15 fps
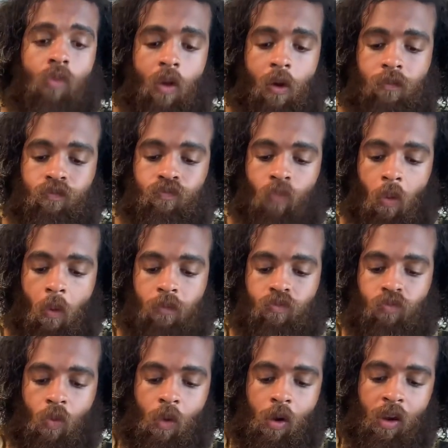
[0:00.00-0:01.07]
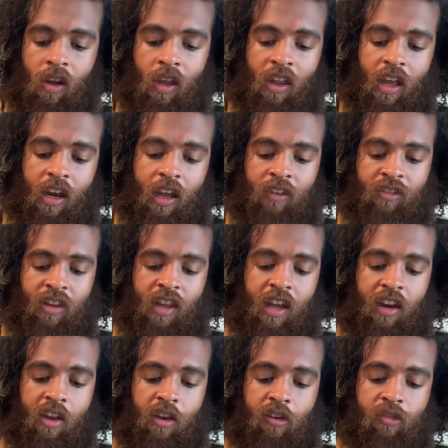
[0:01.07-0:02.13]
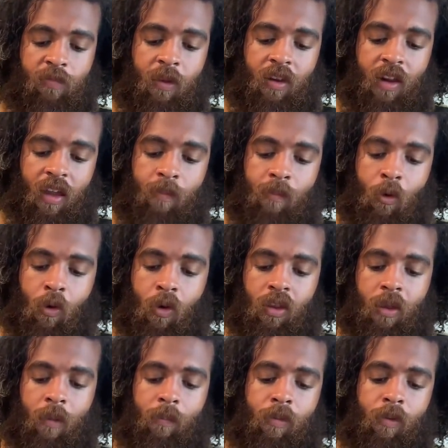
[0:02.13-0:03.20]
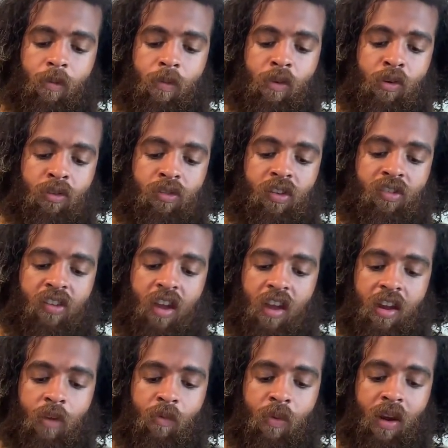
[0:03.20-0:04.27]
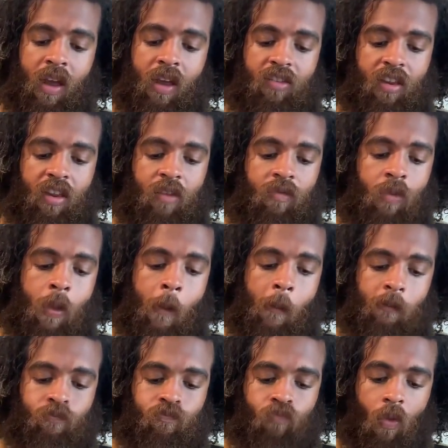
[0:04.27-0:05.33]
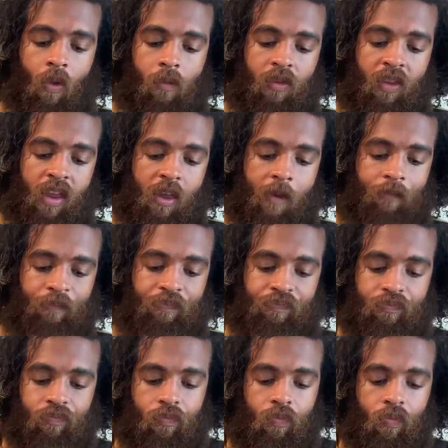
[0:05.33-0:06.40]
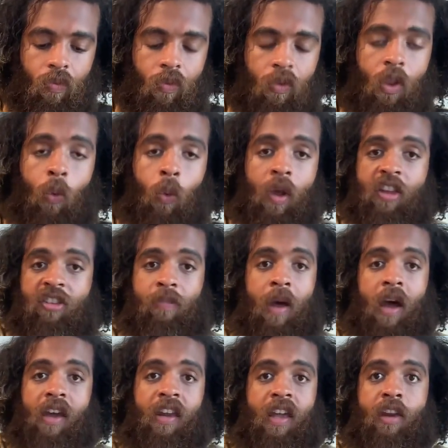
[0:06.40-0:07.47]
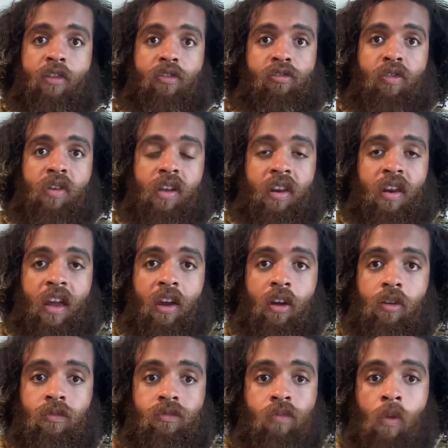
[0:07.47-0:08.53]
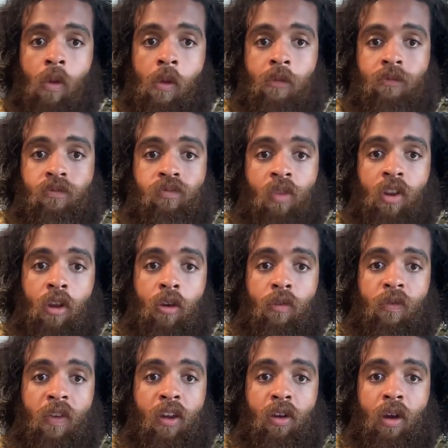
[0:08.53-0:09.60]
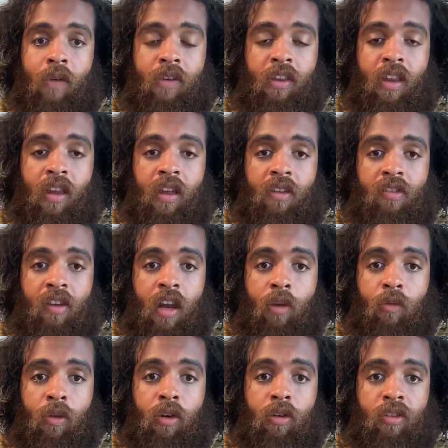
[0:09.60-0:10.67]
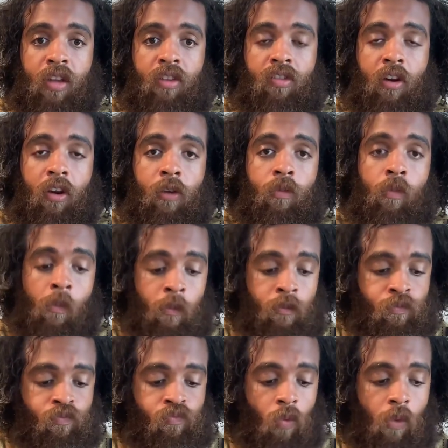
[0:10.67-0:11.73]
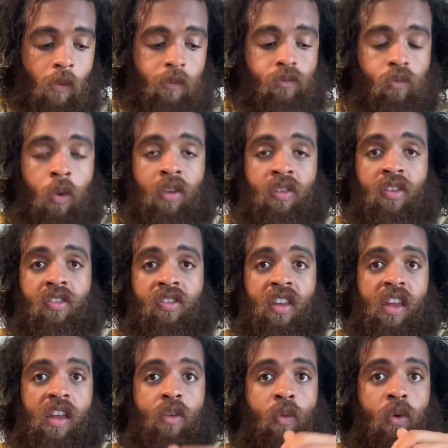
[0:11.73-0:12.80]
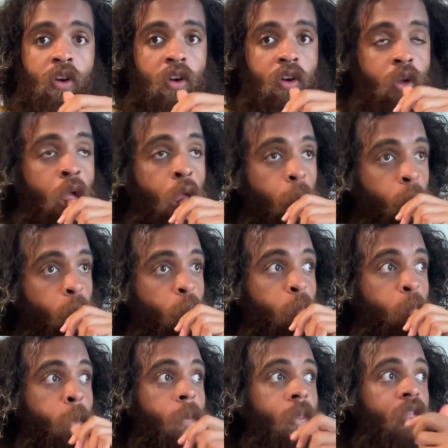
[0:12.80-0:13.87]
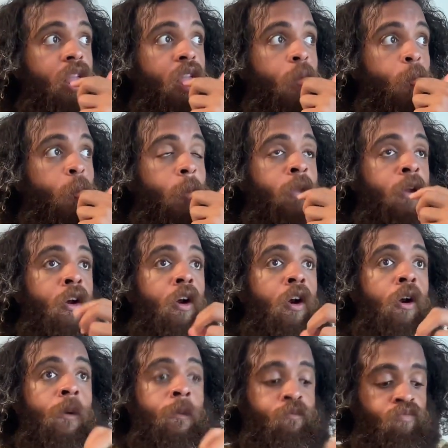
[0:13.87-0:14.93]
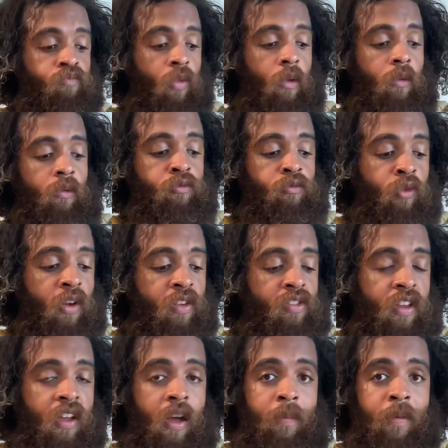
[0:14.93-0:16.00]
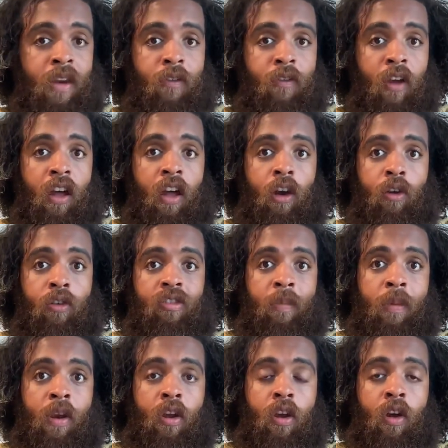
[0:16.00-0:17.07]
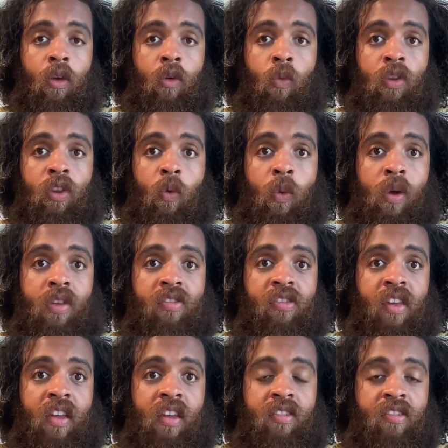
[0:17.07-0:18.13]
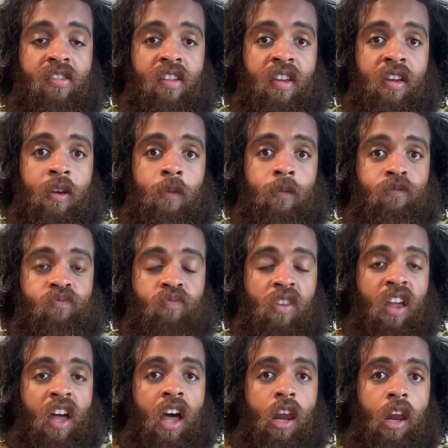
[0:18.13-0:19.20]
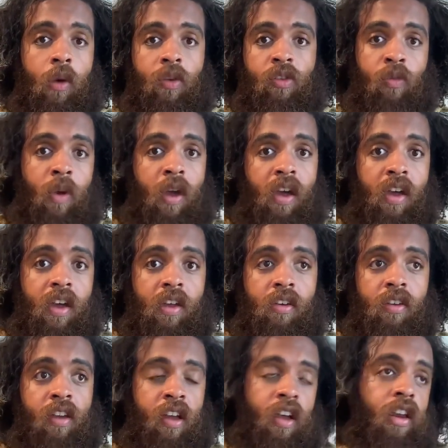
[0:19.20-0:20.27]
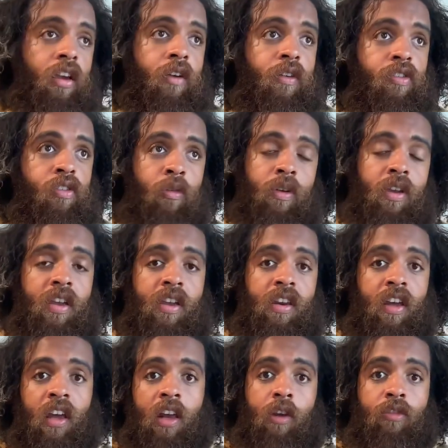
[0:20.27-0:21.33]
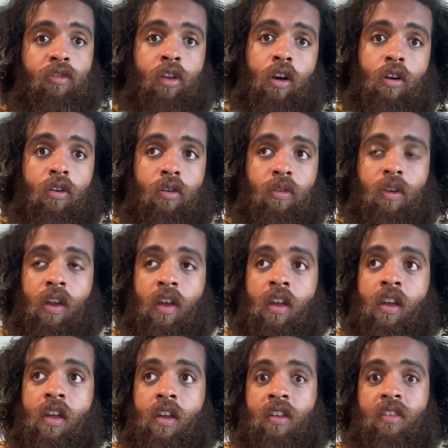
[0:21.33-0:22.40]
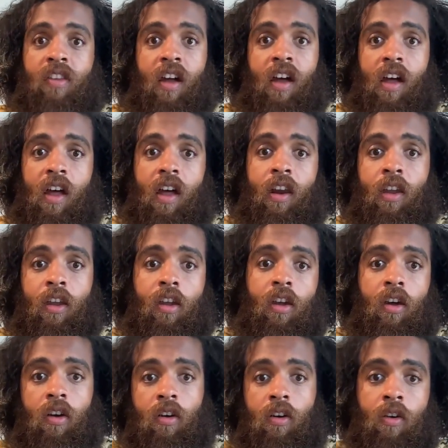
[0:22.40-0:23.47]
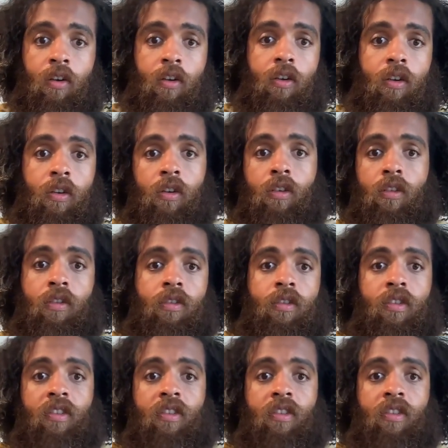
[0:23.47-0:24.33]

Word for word: Um, well, a lot, actually a lot of years, but like more in the producing side and realizing the the whiz behind the industry and how you know fickle everything is and not real things are was the scene where they're all dressing up in different colors depending on what the whiz says is in. The color is red, the color is green, the color is gold, like solid gold